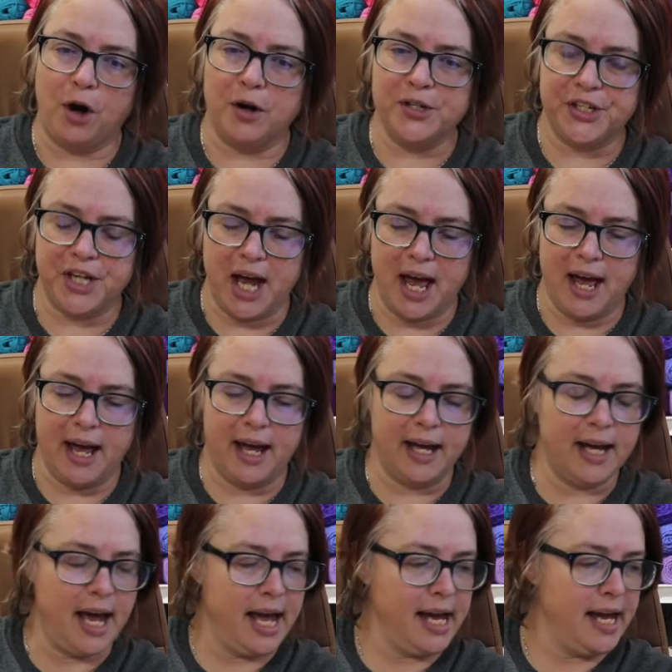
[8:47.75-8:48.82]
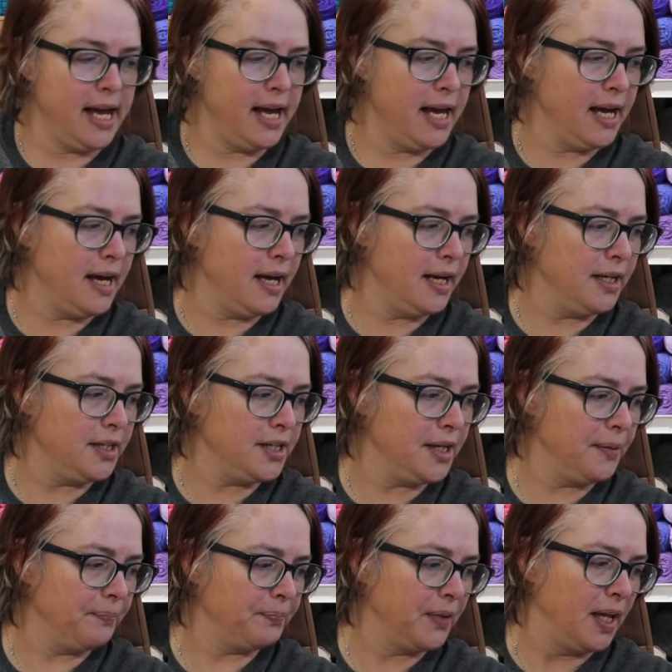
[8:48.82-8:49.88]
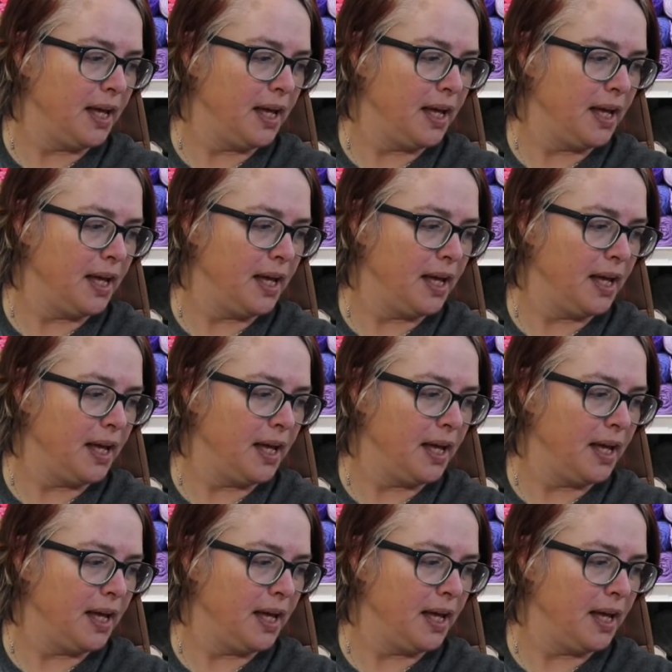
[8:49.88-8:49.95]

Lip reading: Crochet and